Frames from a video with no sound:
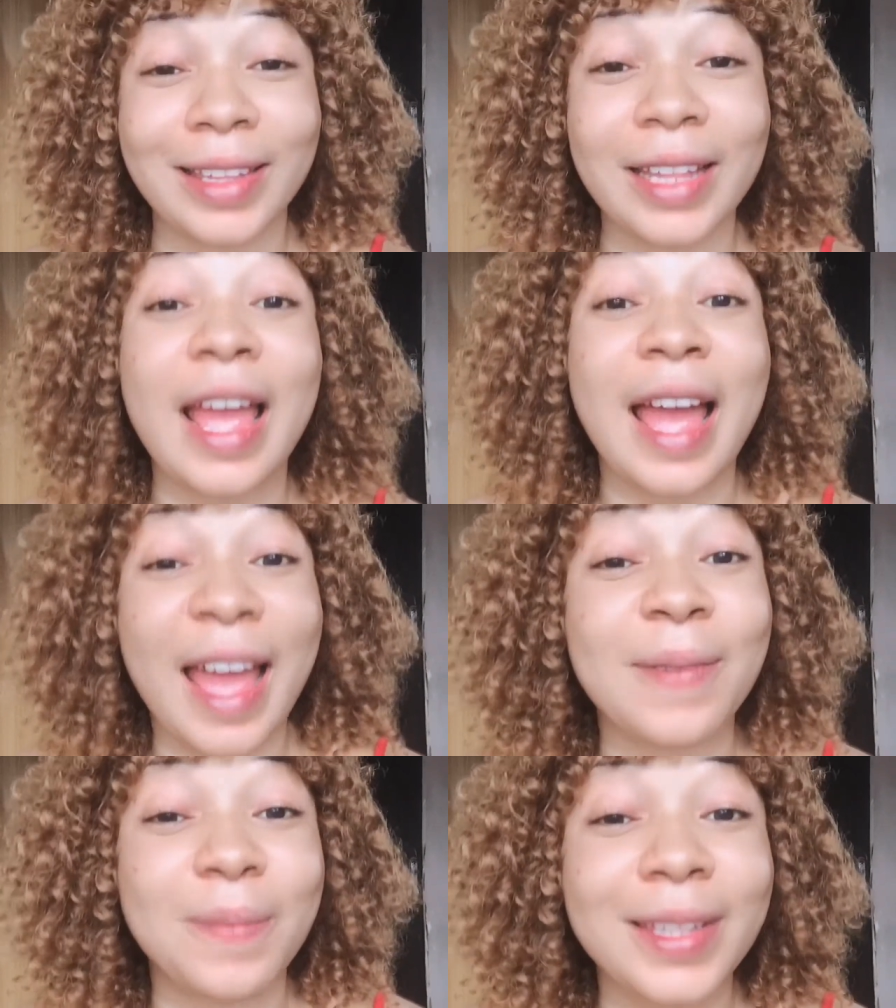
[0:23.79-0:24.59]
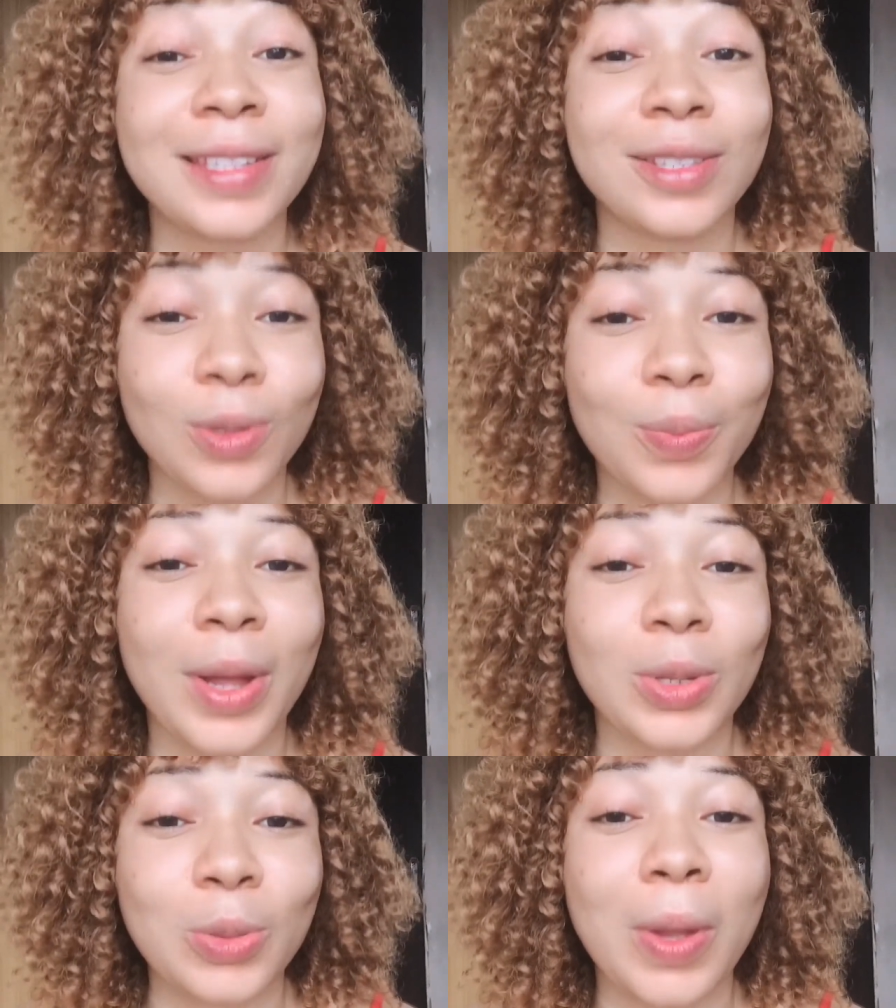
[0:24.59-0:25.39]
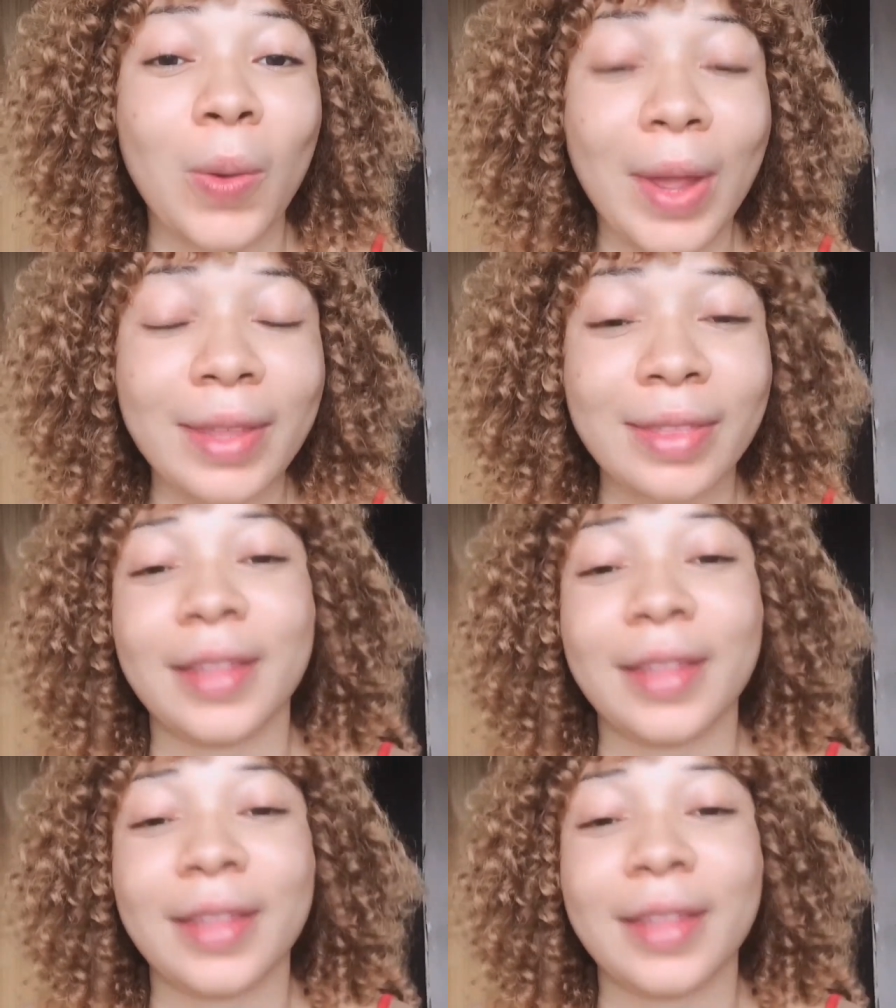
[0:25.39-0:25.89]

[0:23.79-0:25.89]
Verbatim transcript: i mean super super whitening